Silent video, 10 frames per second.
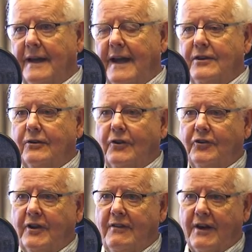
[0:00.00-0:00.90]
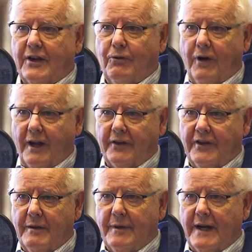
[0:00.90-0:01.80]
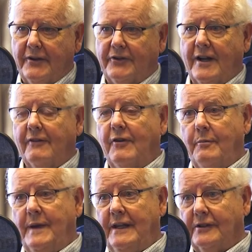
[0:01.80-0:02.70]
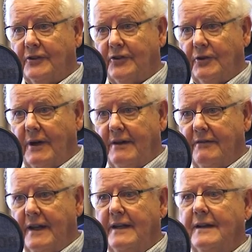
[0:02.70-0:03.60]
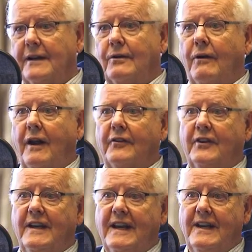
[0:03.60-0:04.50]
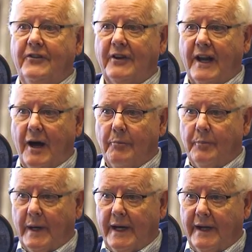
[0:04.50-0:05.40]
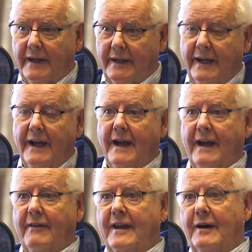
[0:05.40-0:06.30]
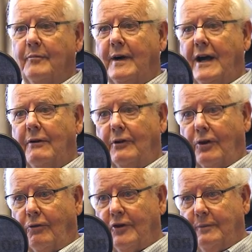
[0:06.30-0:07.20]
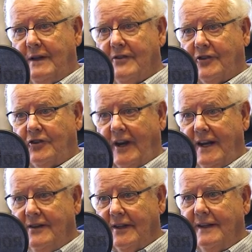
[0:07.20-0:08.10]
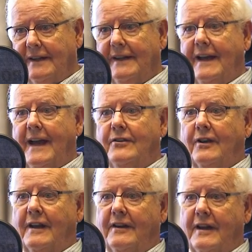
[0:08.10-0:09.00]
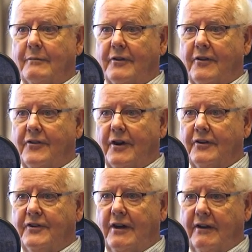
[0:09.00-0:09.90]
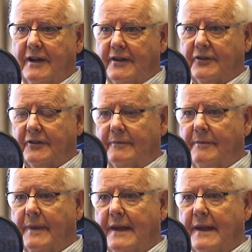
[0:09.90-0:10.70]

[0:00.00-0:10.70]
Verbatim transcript: And you can see that equality by itself appeals to envy. Equality needs an umpire, and the umpire will always be the state, and you'll end up with authoritarianism.